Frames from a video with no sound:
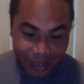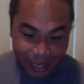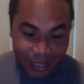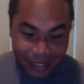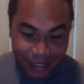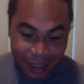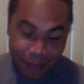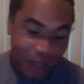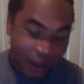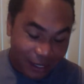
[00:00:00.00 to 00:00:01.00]
It is.
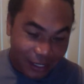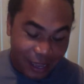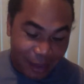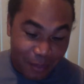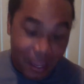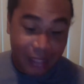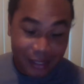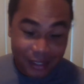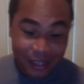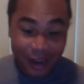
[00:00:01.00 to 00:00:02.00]
I'm not going to say I'm not
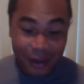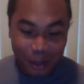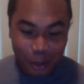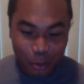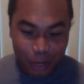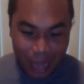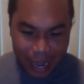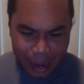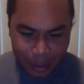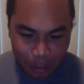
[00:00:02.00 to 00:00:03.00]
scared a little bit. I
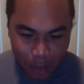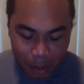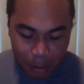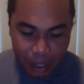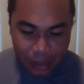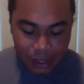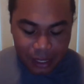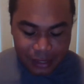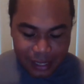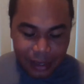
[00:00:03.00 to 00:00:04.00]
am, because
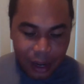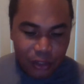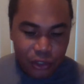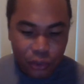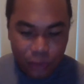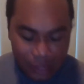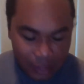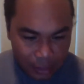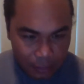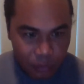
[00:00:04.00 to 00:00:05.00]
it's that
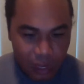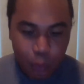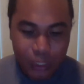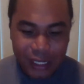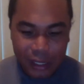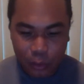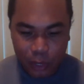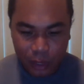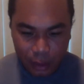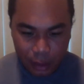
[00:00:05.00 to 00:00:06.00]
uncertainty that we deal
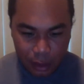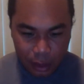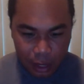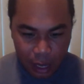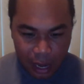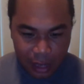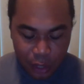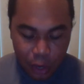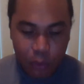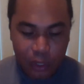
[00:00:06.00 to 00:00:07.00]
with and
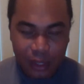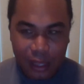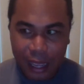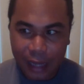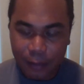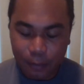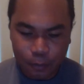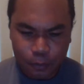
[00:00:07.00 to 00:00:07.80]
knowing that